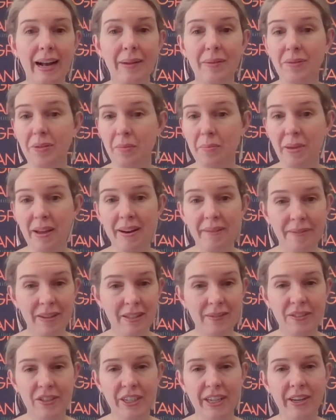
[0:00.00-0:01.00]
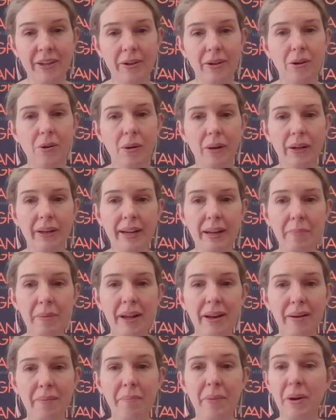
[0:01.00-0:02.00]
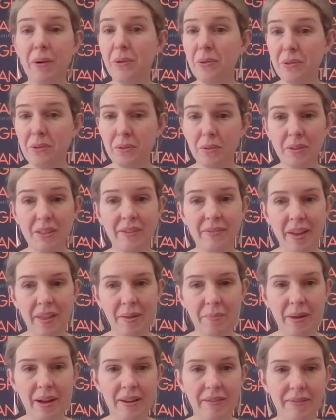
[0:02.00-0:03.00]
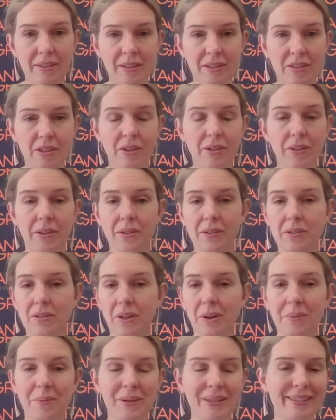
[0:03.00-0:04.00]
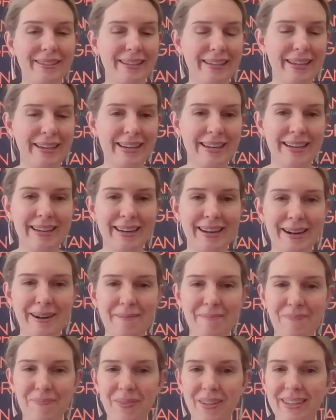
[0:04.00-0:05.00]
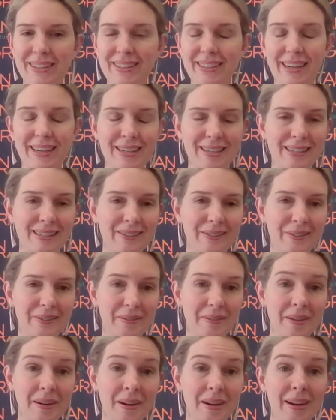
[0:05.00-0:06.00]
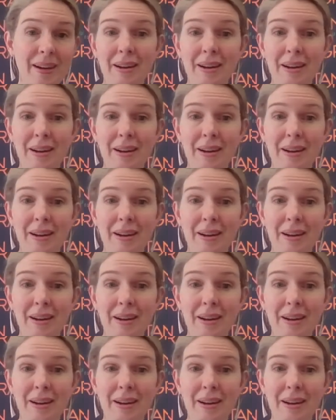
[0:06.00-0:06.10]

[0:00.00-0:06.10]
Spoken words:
So benefits for gender equality, but all sorts of other benefits too. So we see studies on